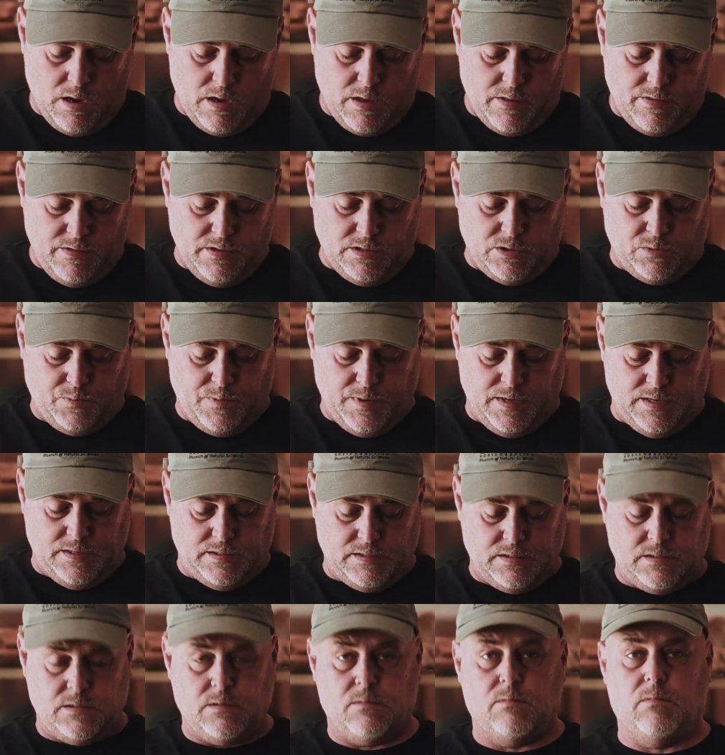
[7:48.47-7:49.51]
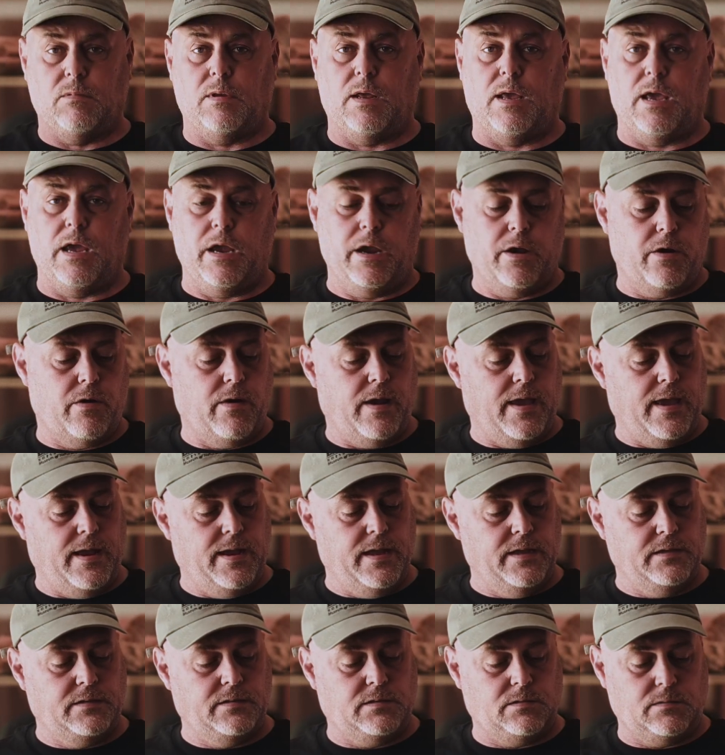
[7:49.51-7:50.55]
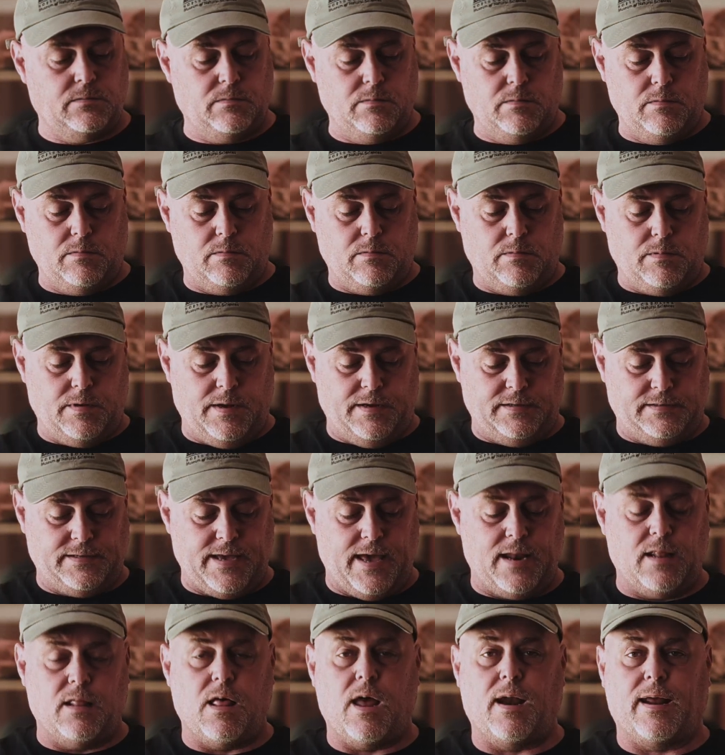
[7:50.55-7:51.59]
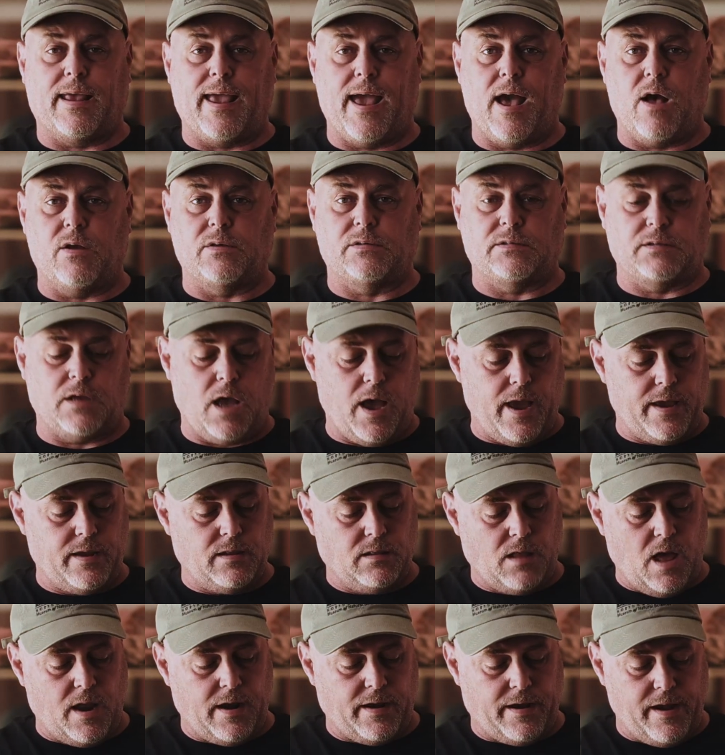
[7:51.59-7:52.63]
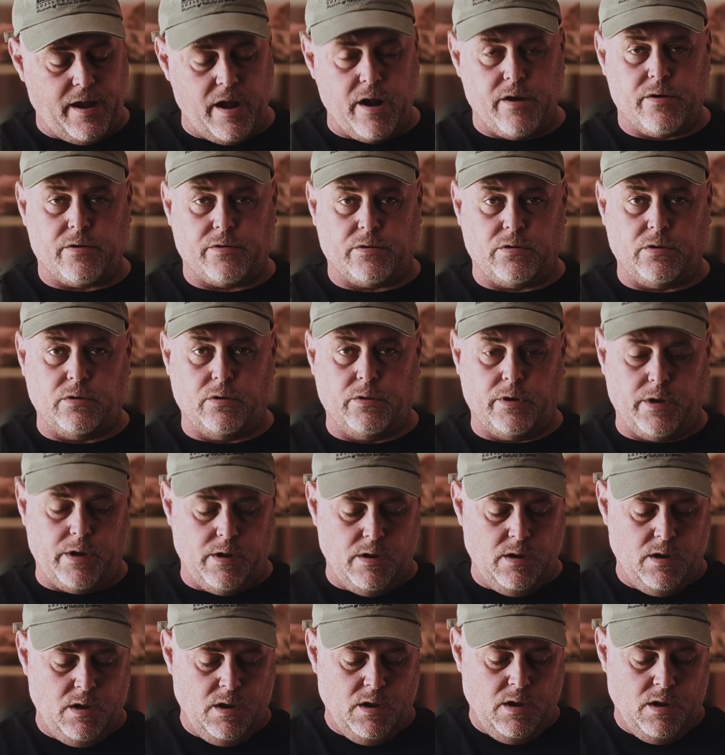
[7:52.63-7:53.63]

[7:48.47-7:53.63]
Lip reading: this piece here. And it's got a lot of calcite, a lot of character to it.